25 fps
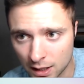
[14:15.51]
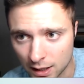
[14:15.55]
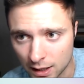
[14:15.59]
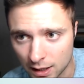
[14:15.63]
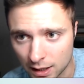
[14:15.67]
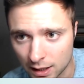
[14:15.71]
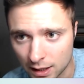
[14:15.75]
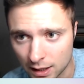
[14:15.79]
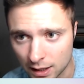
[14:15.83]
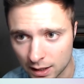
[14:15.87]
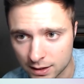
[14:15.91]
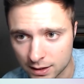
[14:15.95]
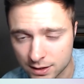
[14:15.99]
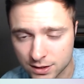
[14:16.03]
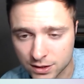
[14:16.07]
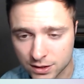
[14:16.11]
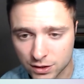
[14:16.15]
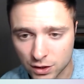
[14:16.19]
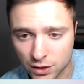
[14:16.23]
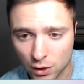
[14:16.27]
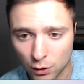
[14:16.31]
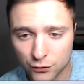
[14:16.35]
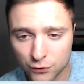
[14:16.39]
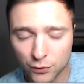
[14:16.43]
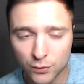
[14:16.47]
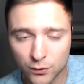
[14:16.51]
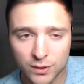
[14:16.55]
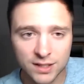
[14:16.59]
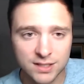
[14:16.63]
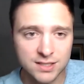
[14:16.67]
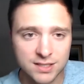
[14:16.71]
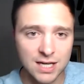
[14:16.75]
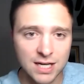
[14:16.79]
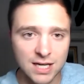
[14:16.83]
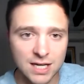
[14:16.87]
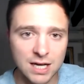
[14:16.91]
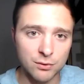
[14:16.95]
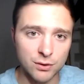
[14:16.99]
is go through an
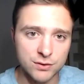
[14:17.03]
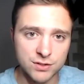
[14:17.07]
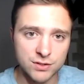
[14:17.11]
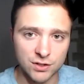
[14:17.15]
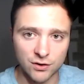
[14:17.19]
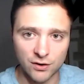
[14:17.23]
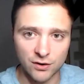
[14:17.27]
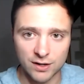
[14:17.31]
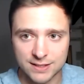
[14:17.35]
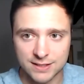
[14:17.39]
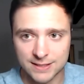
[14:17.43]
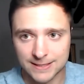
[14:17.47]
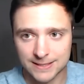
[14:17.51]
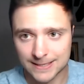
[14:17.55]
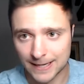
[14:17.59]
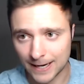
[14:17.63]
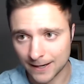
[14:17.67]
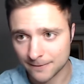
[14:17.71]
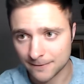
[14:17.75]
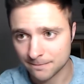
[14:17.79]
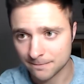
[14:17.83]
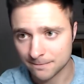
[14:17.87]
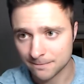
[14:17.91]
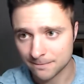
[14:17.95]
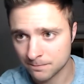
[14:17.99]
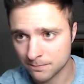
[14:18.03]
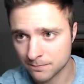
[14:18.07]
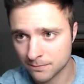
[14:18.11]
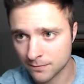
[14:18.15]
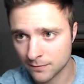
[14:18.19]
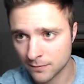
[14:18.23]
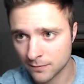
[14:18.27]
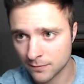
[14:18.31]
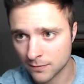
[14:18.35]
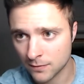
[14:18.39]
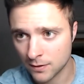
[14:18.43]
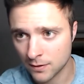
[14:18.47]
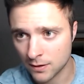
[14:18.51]
example using our SDK.
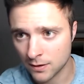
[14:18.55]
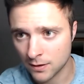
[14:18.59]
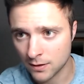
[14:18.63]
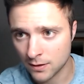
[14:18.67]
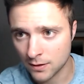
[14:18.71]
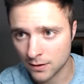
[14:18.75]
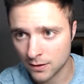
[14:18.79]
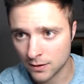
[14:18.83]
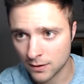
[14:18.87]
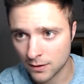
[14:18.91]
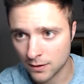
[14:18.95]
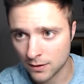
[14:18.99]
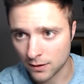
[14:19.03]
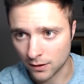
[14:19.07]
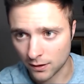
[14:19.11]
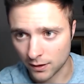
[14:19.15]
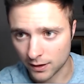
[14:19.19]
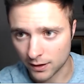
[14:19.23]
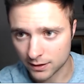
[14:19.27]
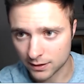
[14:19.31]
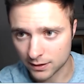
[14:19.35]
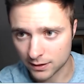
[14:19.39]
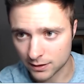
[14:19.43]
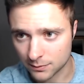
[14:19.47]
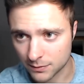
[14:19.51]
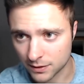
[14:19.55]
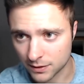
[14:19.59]
All right, let